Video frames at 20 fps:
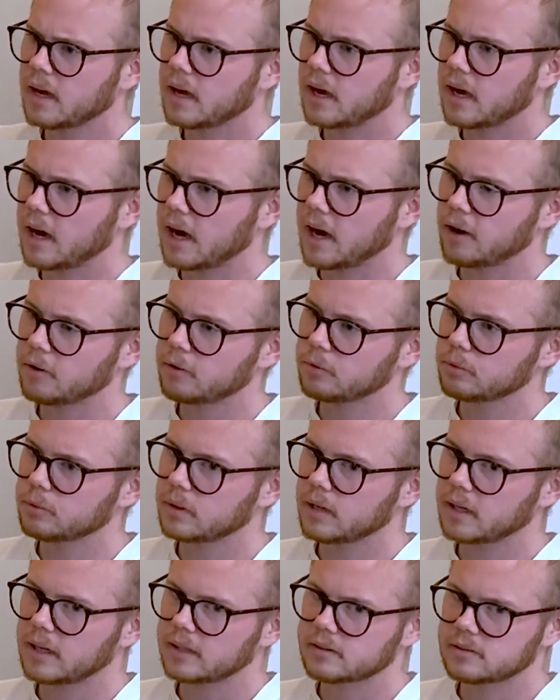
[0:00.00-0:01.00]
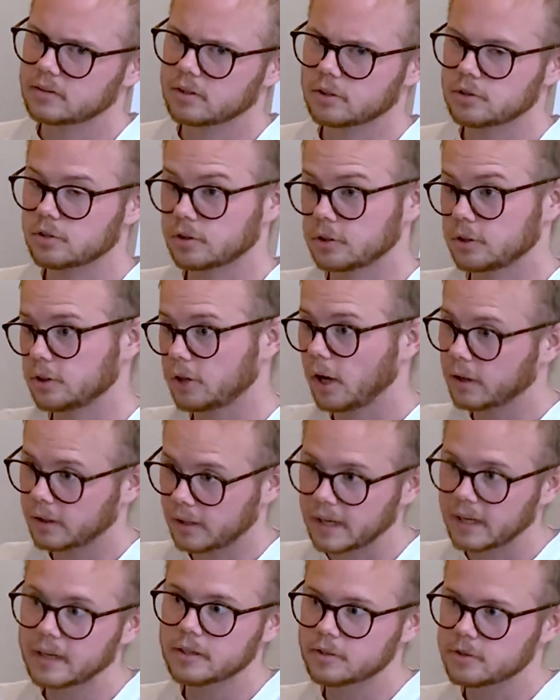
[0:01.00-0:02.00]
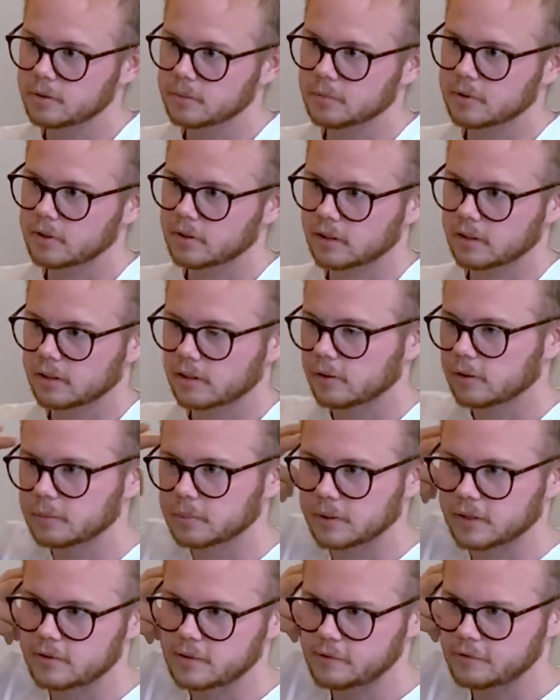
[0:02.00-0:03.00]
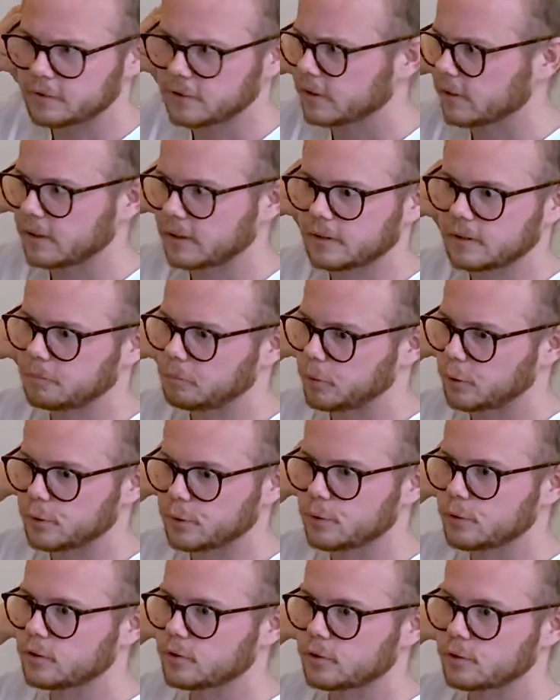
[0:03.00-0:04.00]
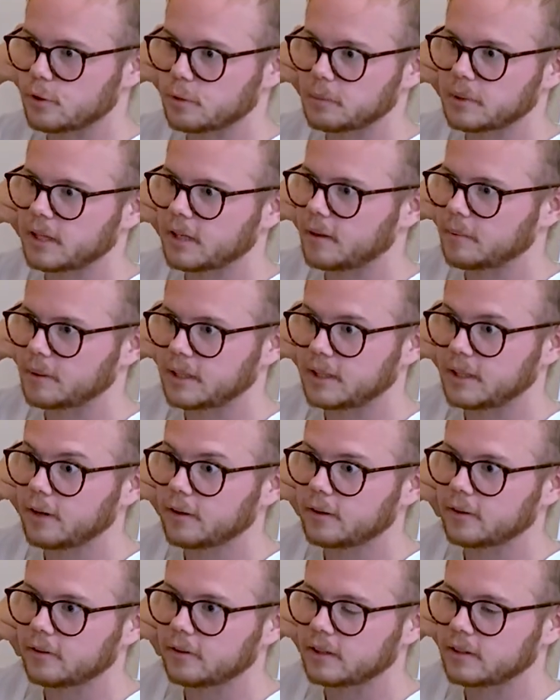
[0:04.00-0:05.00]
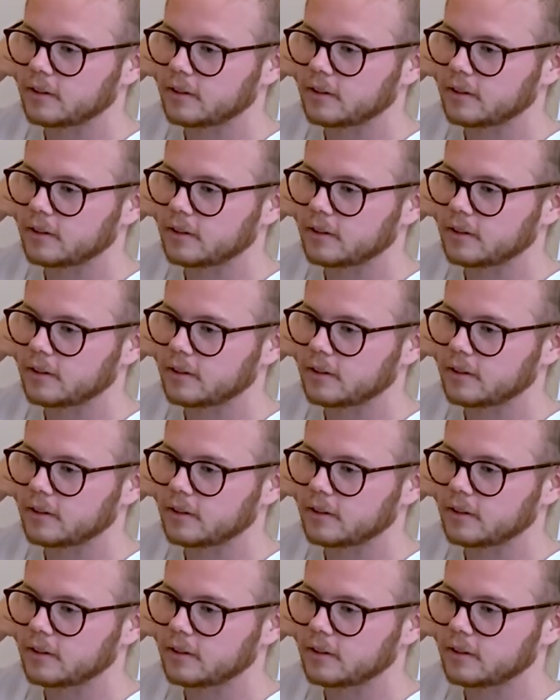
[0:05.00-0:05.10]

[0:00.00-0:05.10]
How, at such a young age in particular, because I feel like producers are becoming younger and